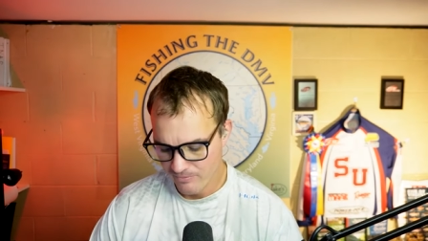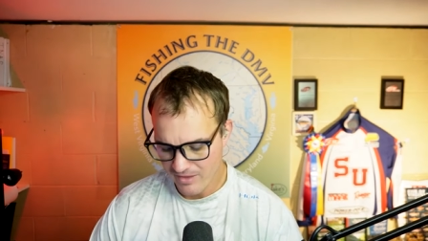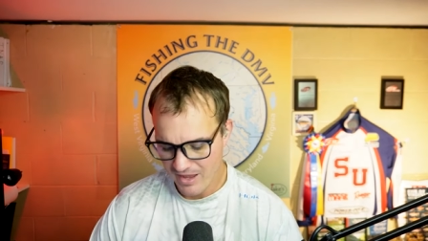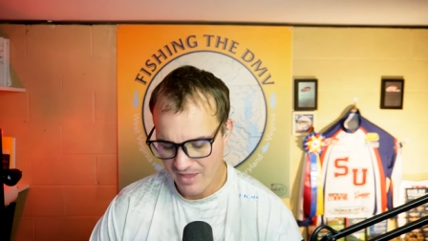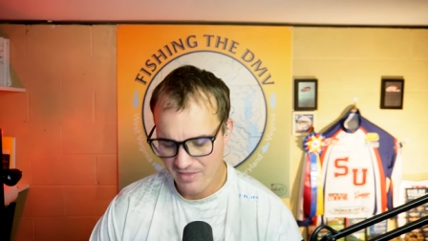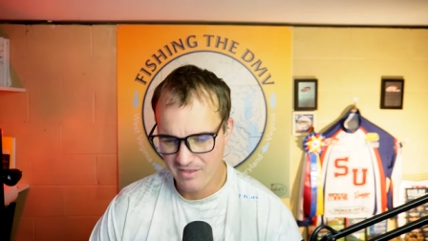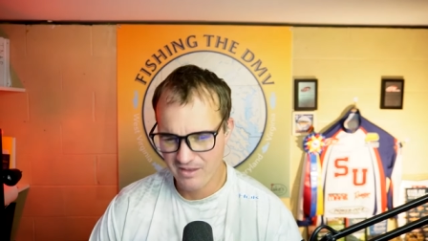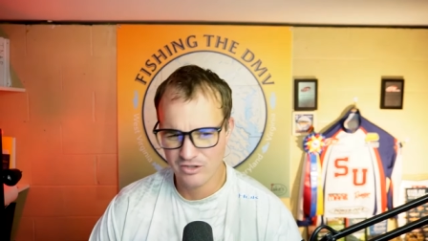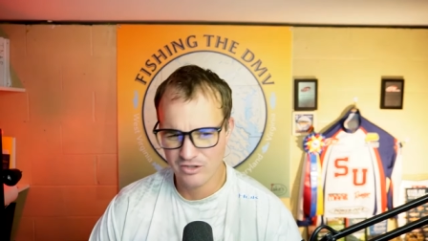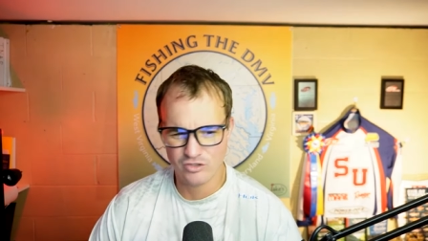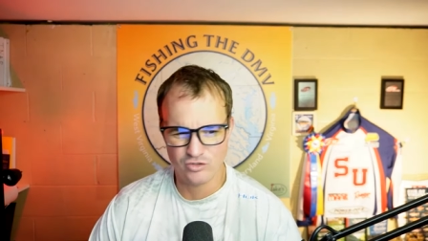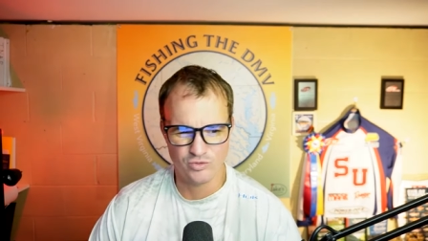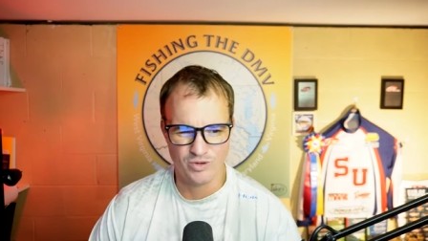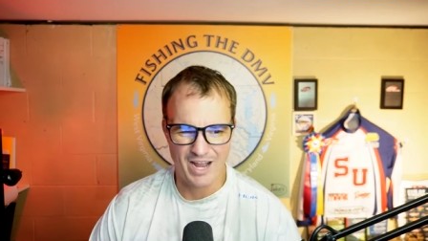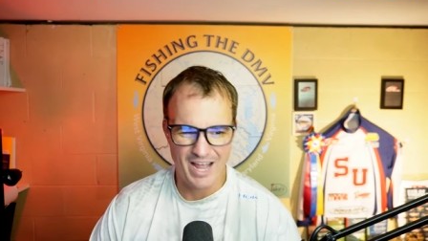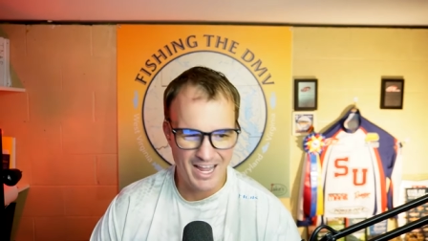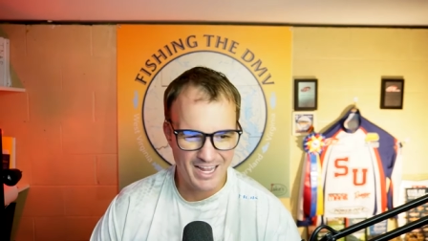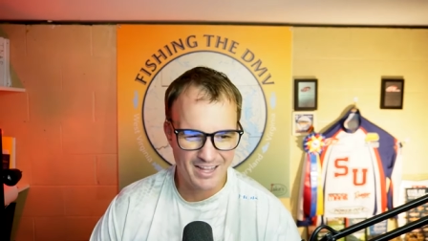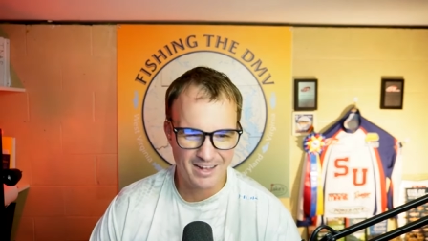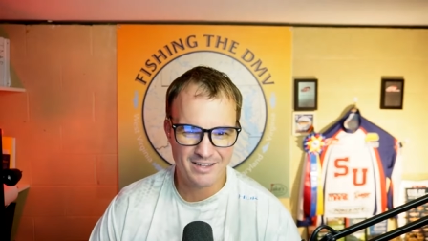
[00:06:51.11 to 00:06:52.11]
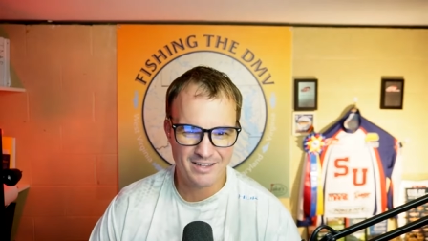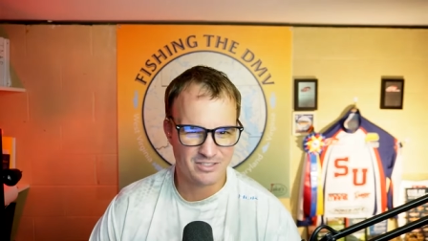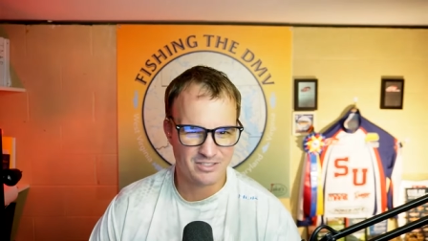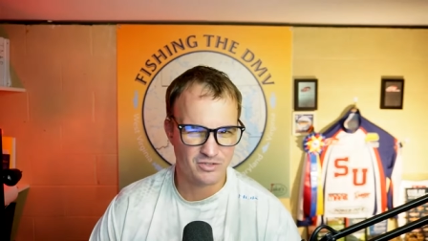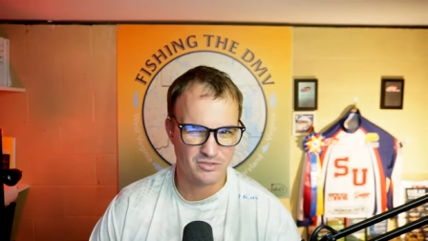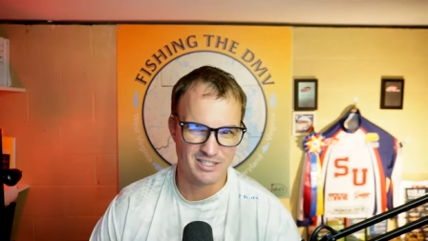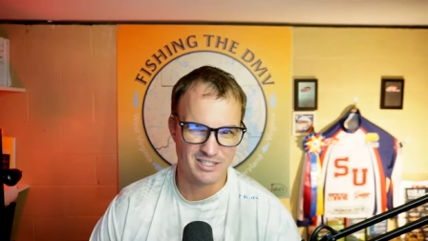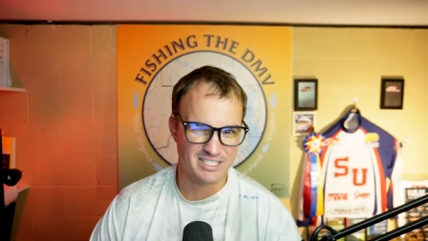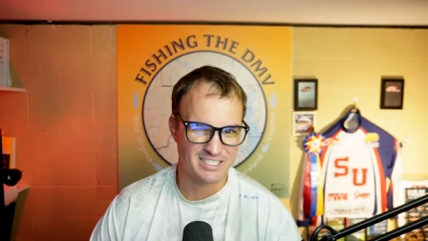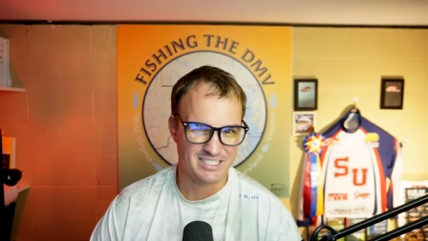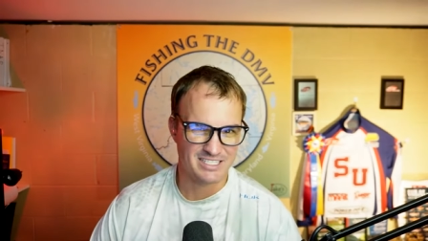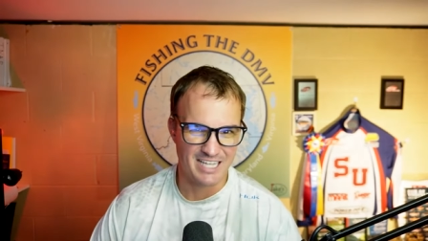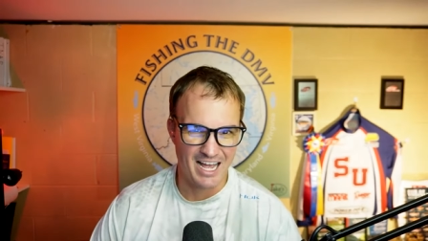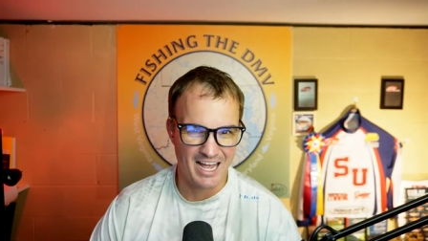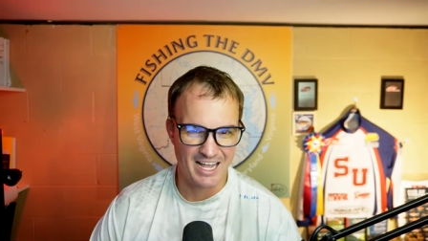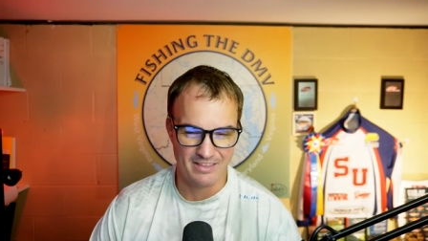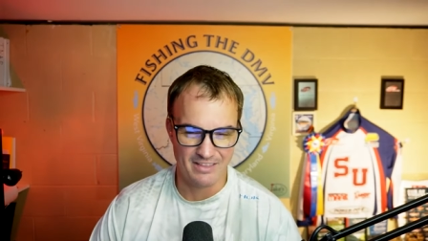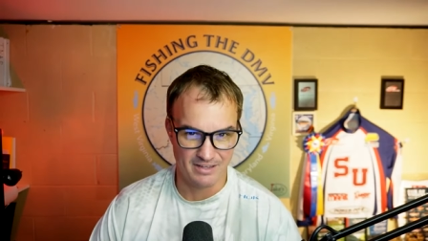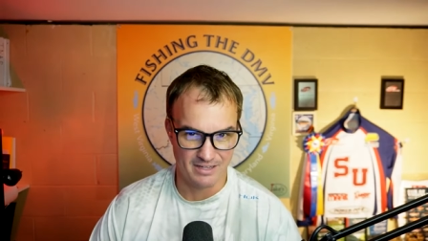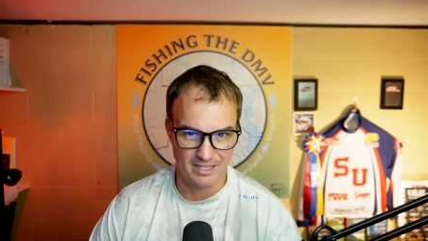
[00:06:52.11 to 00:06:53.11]
and then a dragon is the
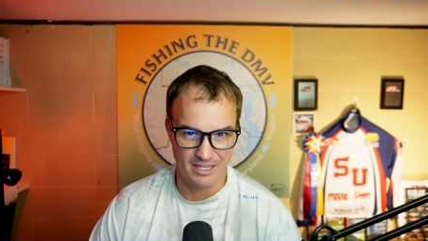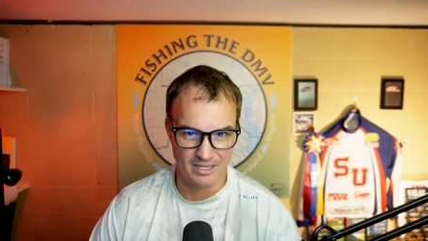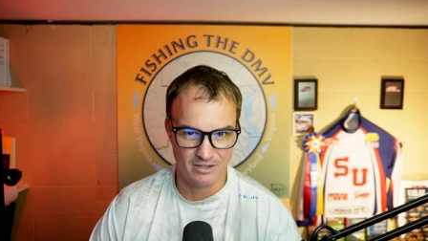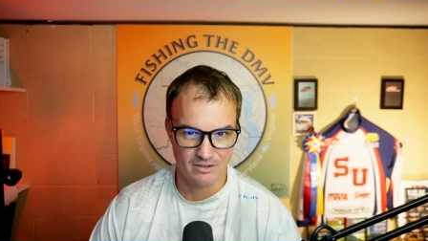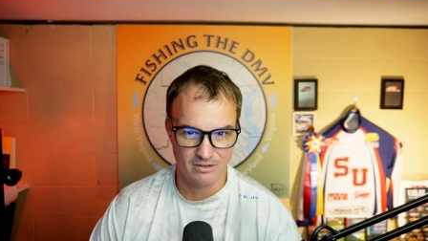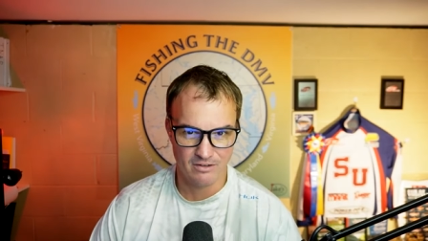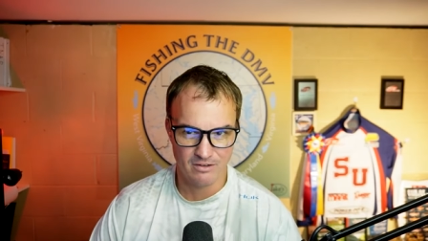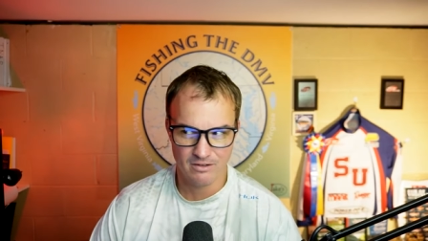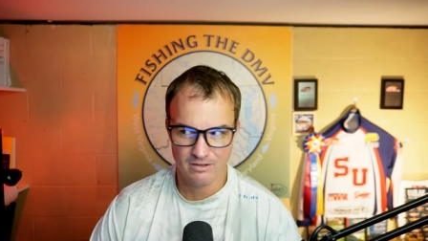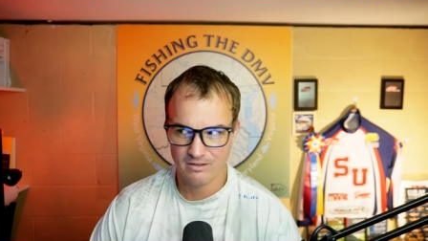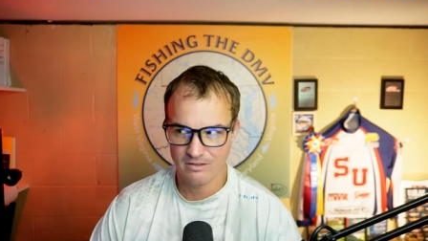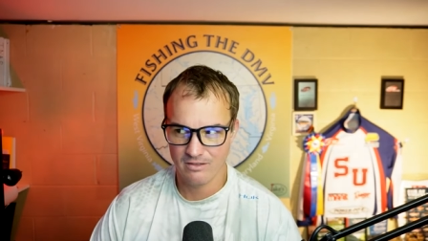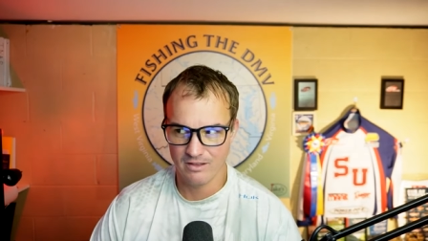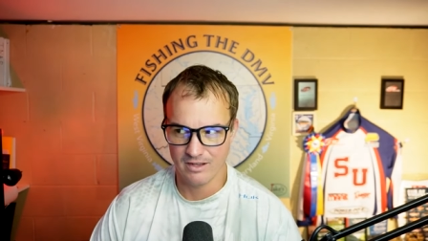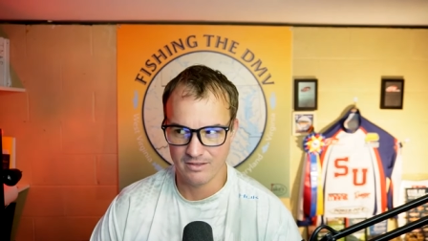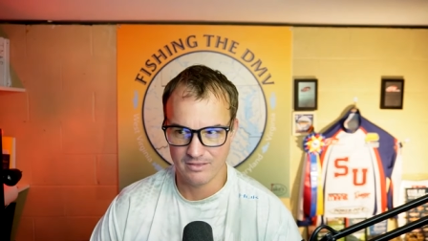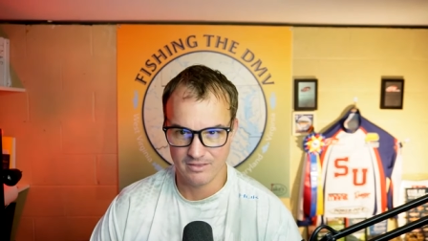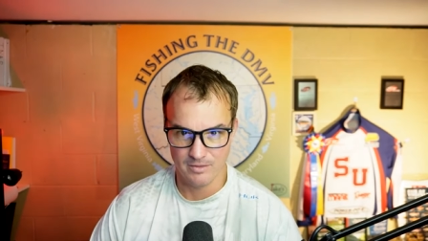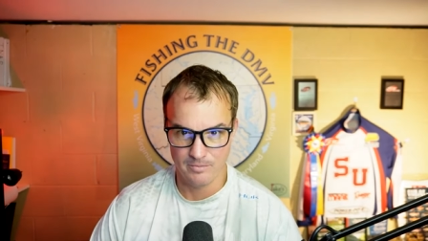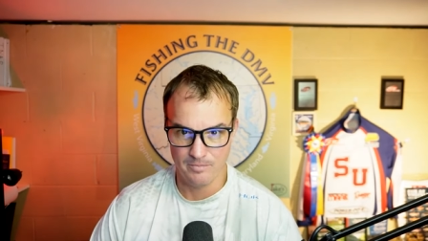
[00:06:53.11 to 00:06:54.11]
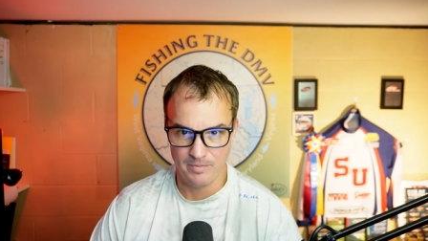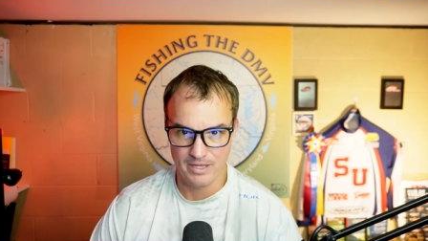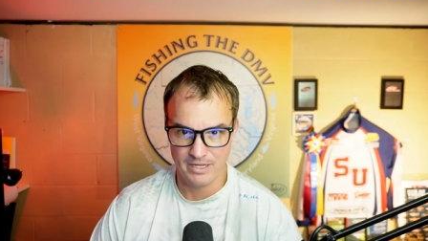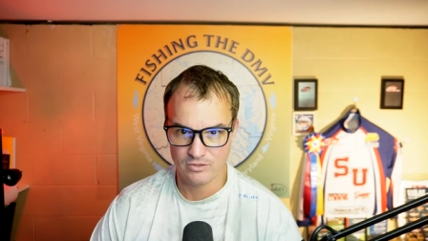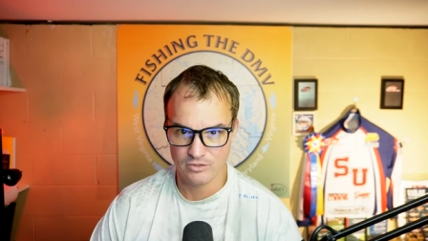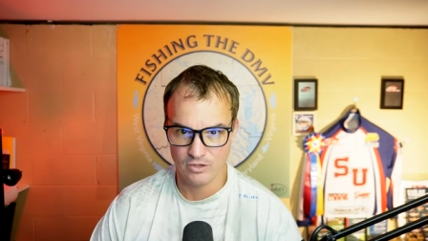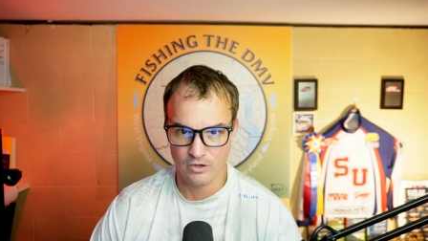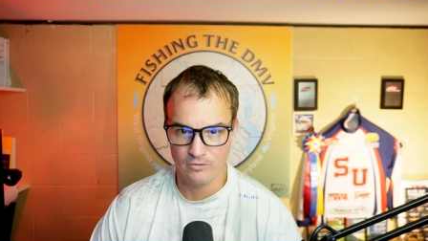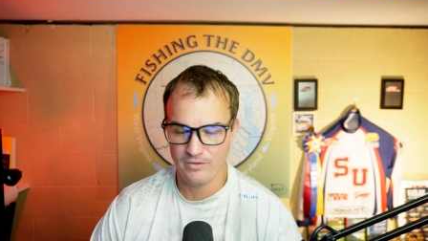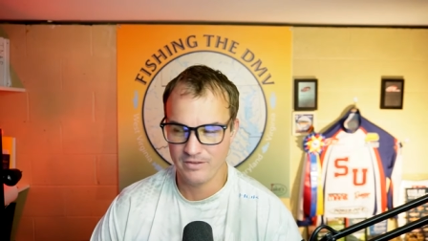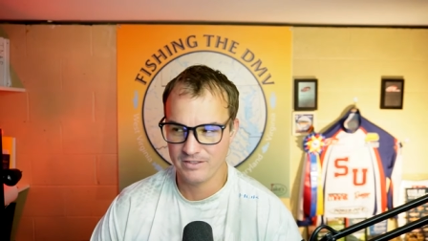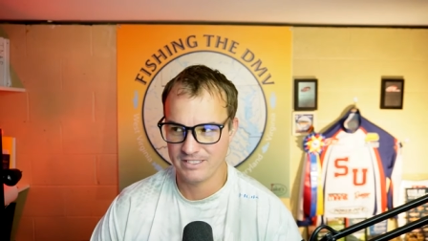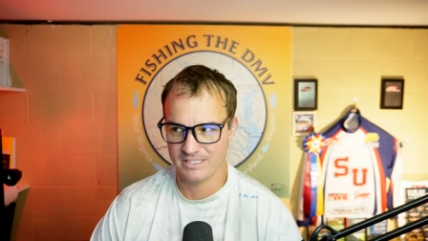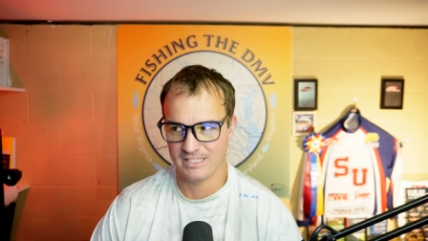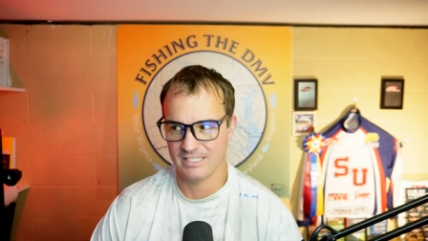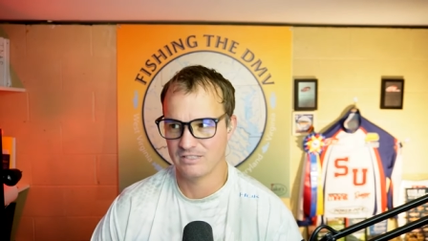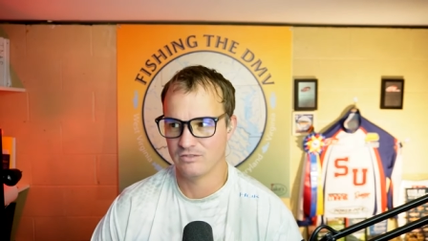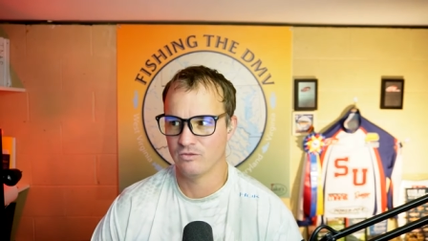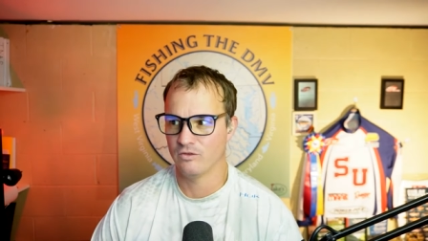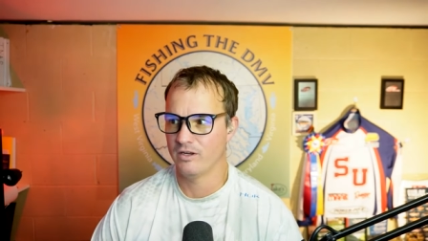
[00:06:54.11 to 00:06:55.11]
sot, the kicker, like the big trophy. It's like,
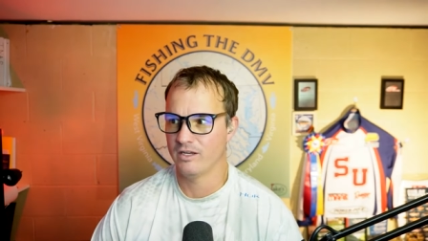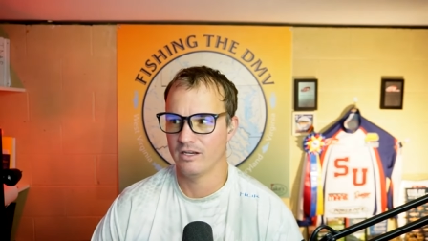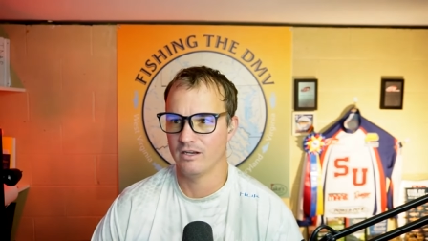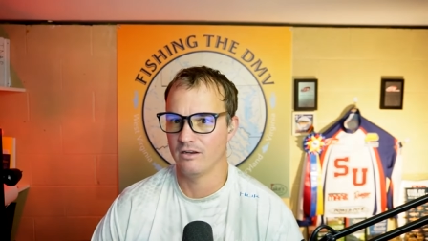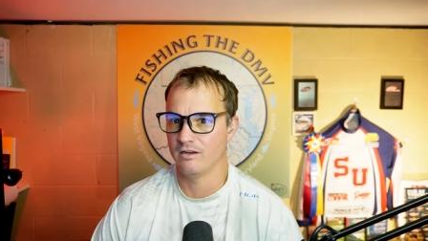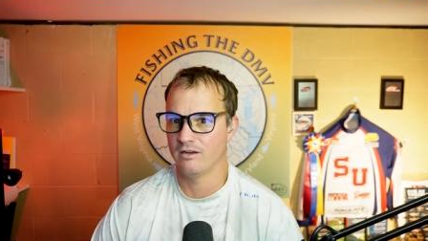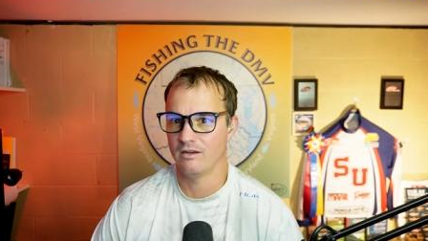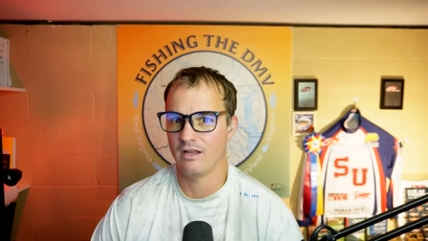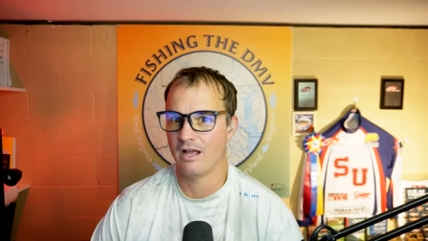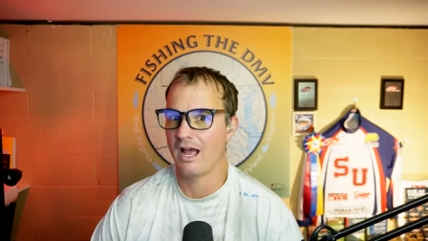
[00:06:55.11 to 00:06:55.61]
that's freaking.